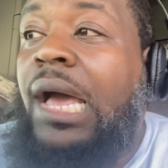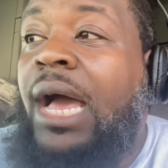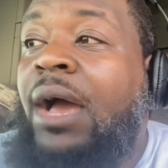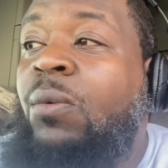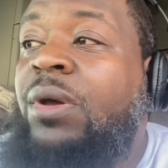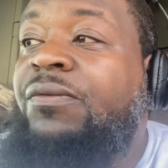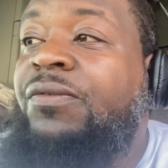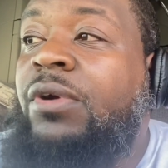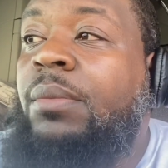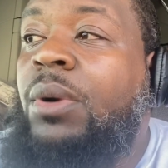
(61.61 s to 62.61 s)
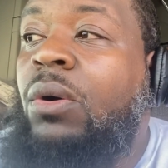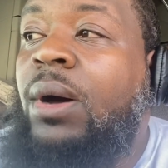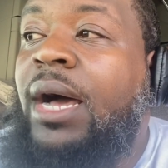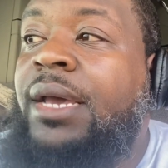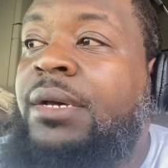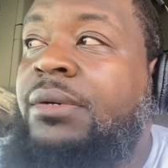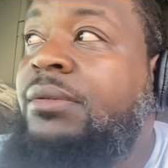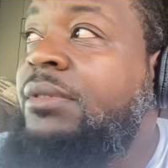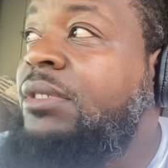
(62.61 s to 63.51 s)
I went from Ohio to